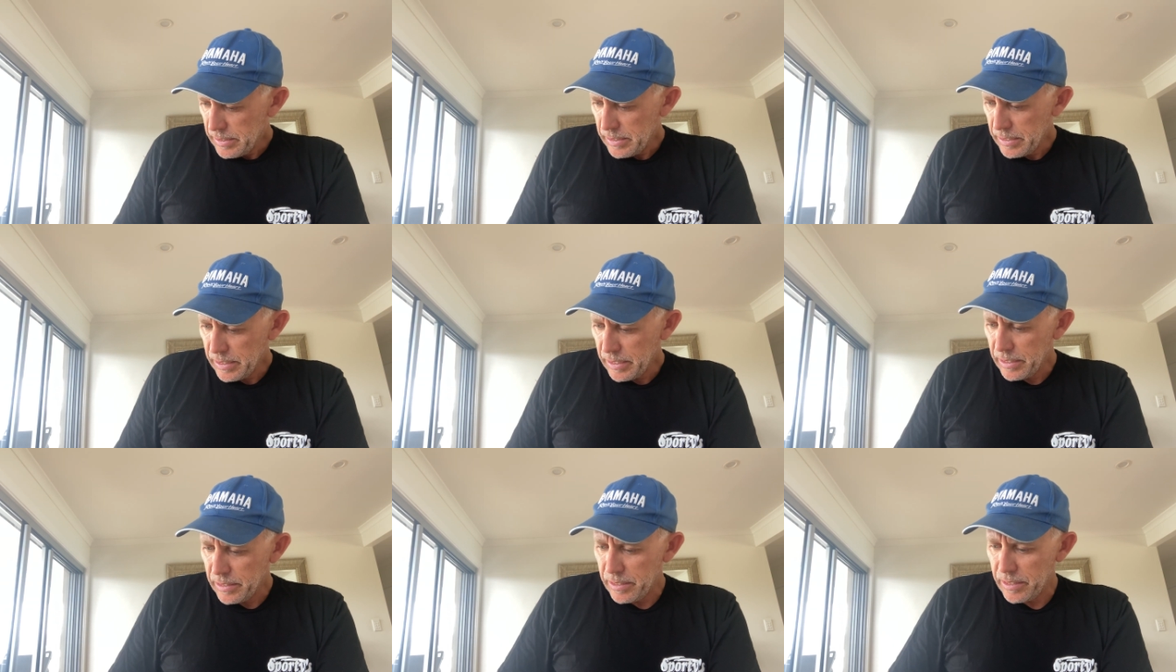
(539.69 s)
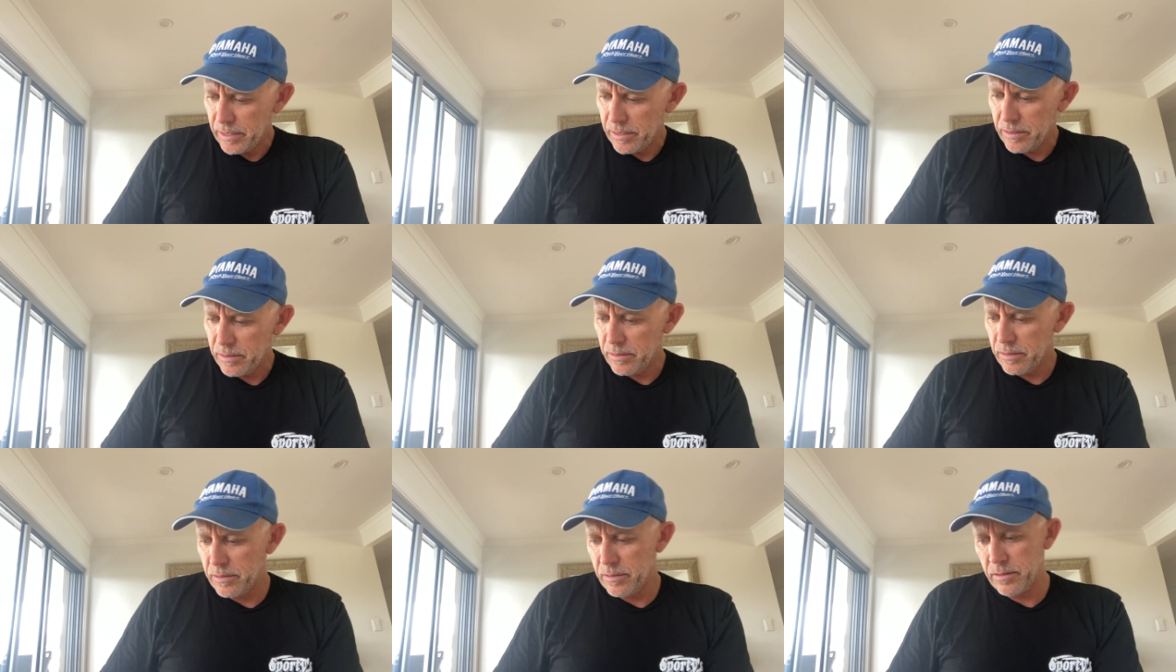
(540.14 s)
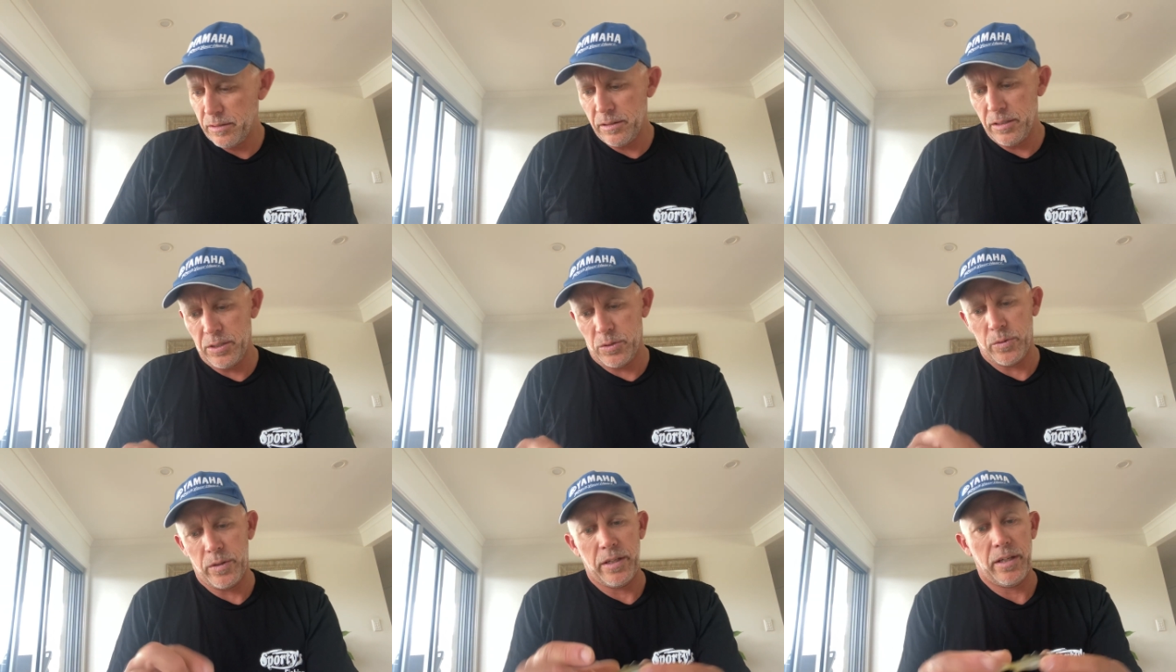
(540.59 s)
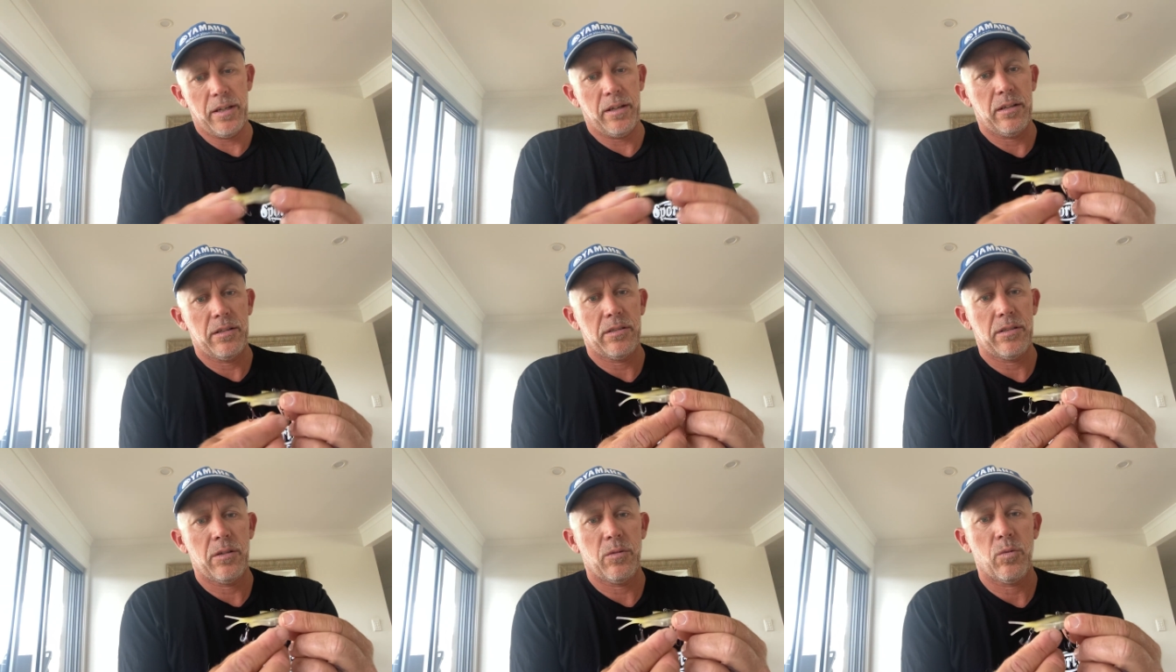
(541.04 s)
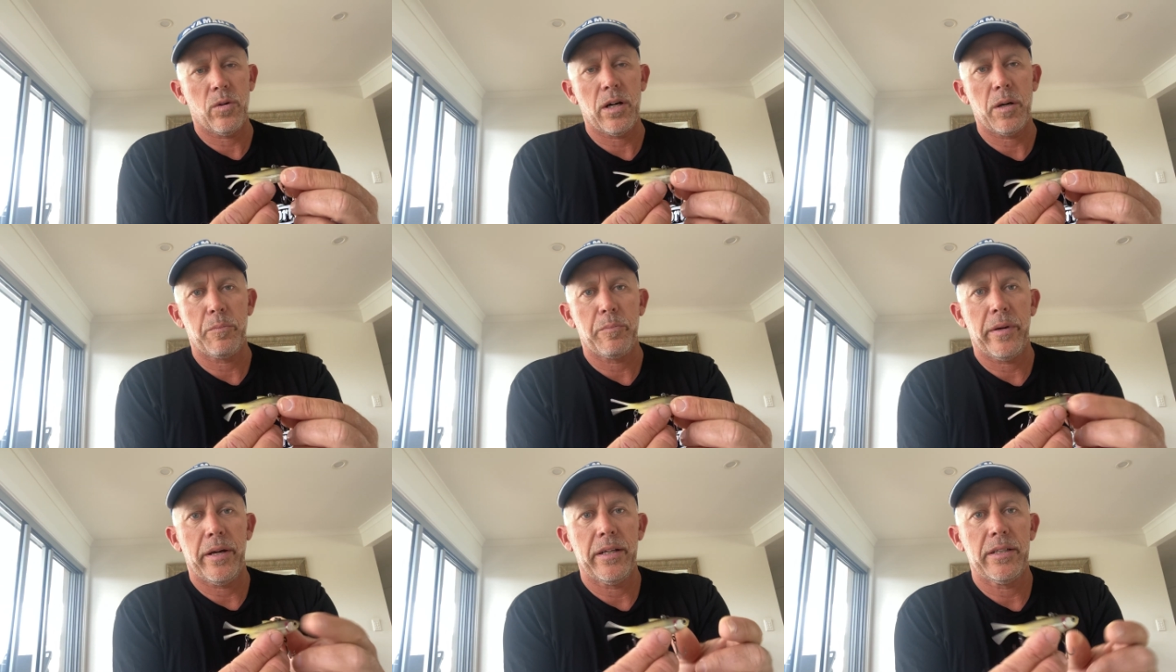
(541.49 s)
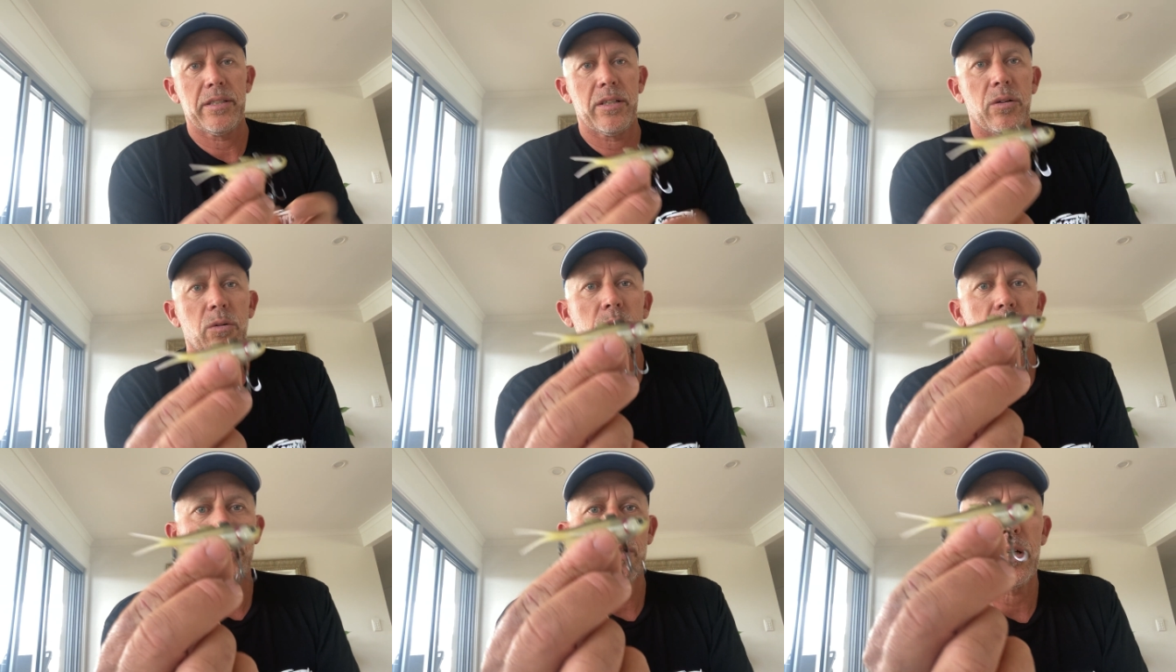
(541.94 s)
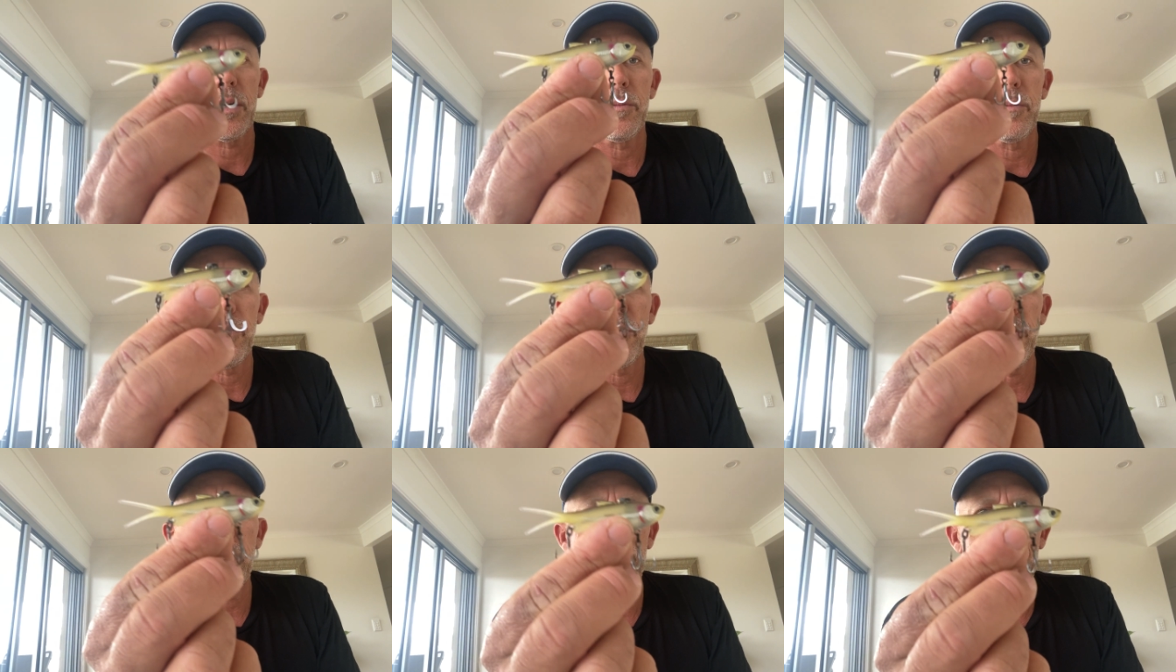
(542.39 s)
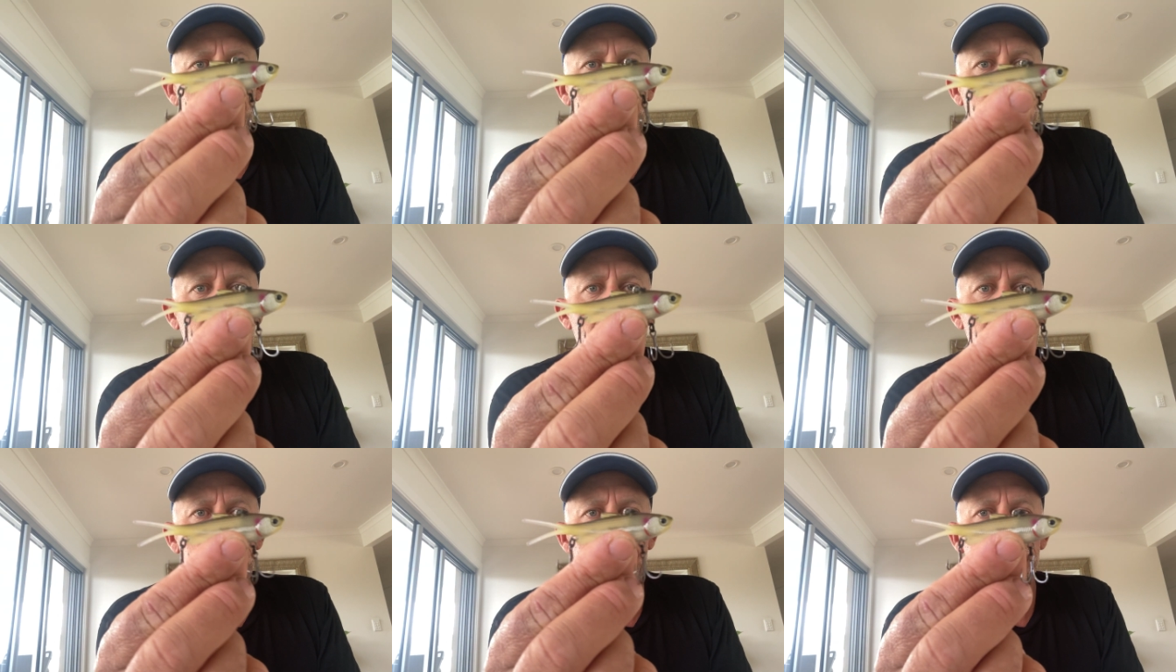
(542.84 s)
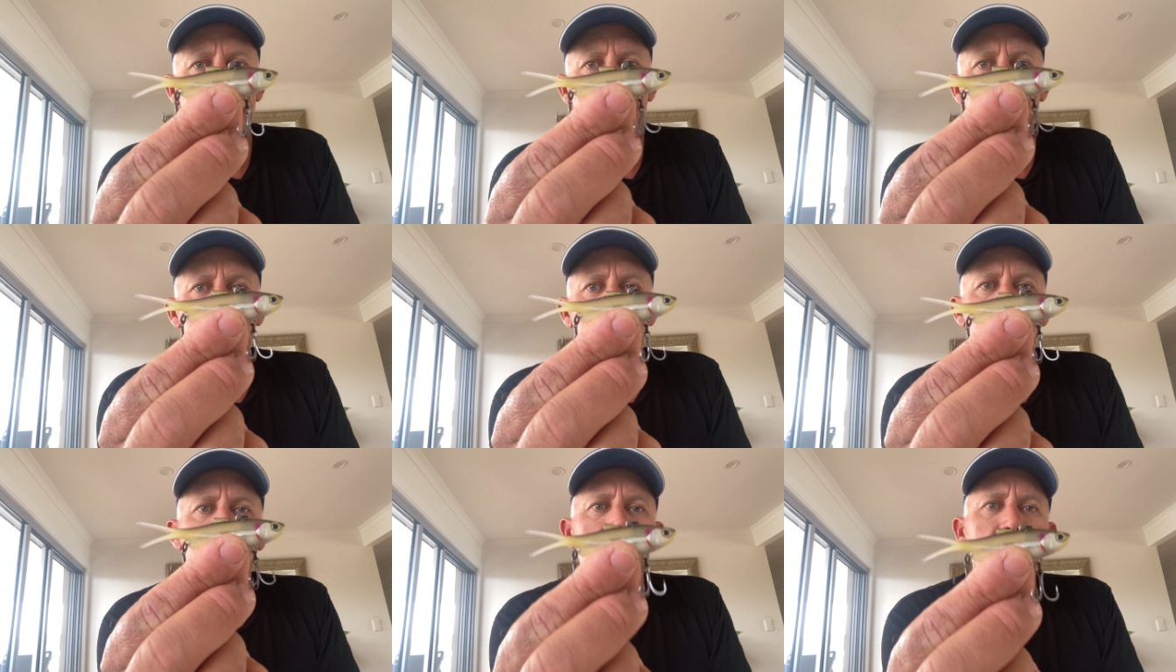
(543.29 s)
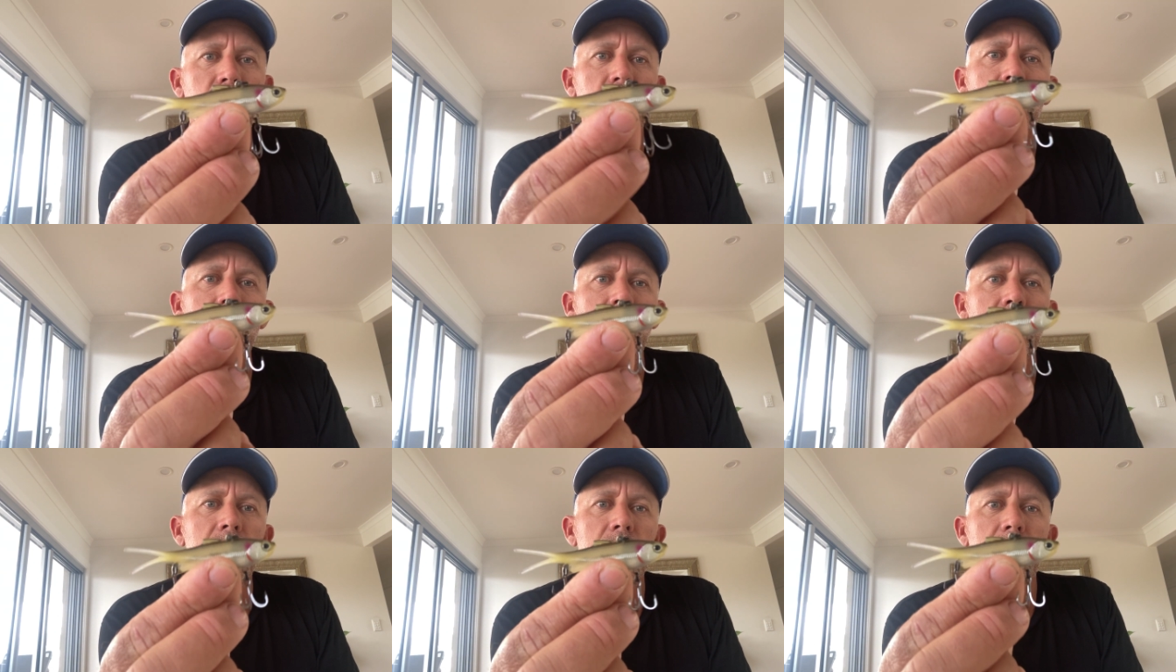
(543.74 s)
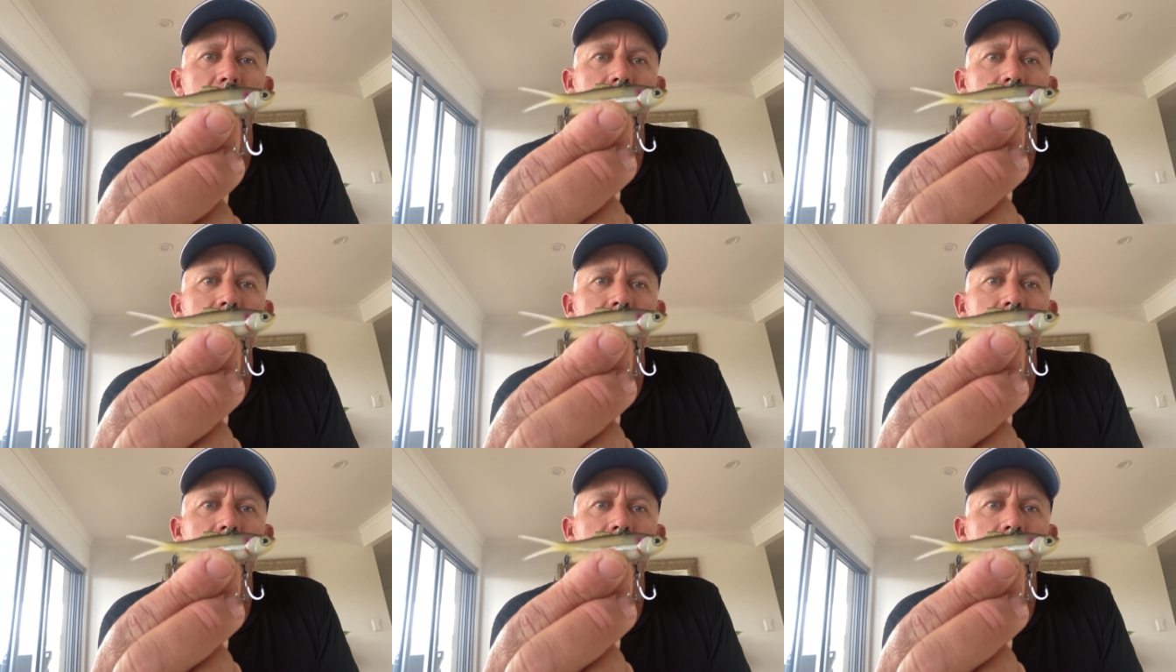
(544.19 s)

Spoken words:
And then this one here is the white bait, our all-time favorite color of all.